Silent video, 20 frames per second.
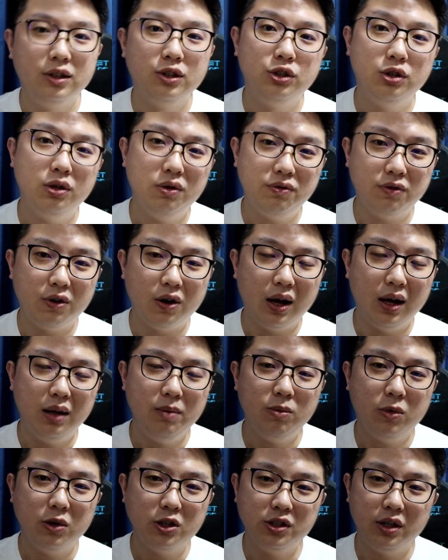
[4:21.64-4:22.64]
So for
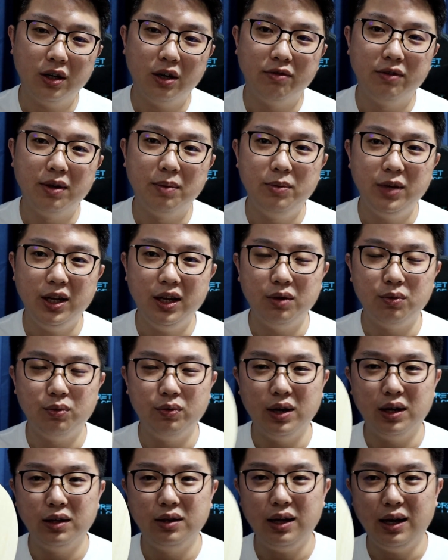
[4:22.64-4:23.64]
unboxing of the blade,
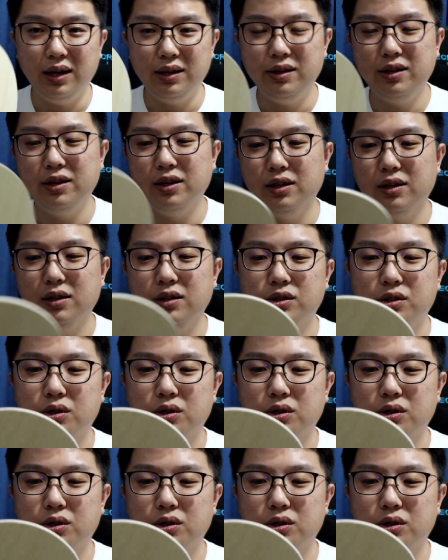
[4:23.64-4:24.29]
we are done here.